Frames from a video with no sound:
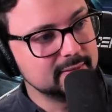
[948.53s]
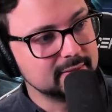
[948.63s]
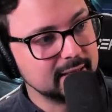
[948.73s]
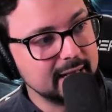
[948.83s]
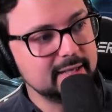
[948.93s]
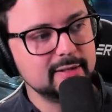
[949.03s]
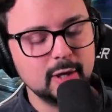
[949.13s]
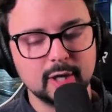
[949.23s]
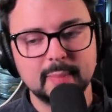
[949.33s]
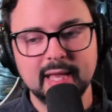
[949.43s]
And
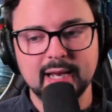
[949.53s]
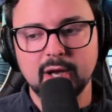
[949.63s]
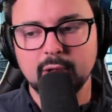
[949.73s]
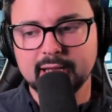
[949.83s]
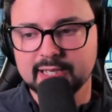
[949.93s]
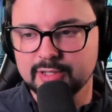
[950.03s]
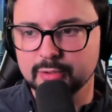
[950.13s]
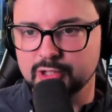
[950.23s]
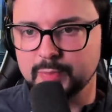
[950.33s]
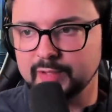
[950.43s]
look, man, all I can do
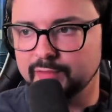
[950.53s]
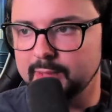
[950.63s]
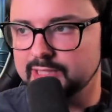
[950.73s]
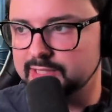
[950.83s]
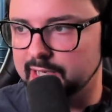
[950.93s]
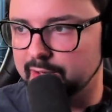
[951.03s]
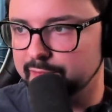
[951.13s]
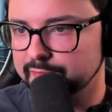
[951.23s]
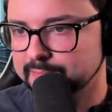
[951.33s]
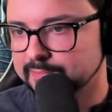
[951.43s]
is speak for
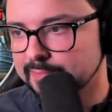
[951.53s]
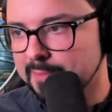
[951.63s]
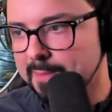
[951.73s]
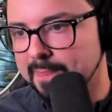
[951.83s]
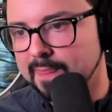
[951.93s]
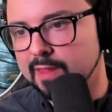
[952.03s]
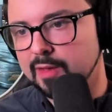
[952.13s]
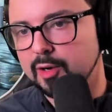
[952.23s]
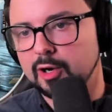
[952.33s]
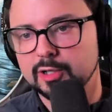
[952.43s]
myself.
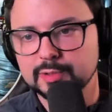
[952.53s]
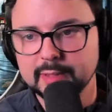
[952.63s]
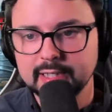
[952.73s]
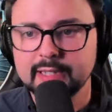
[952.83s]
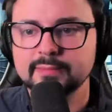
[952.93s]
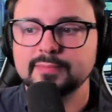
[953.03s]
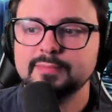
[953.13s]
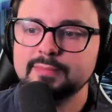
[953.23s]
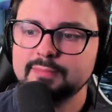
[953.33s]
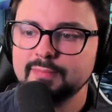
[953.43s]
Ultimately,
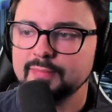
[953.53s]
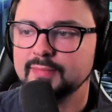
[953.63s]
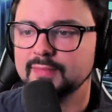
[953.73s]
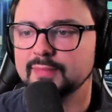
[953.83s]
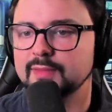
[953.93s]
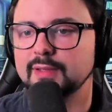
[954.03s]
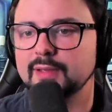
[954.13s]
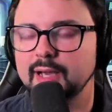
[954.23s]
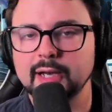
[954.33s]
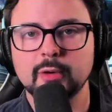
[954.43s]

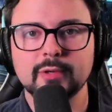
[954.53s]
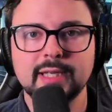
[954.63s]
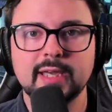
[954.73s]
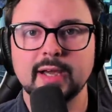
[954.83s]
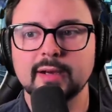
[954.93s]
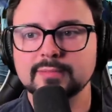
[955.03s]
I don't really care.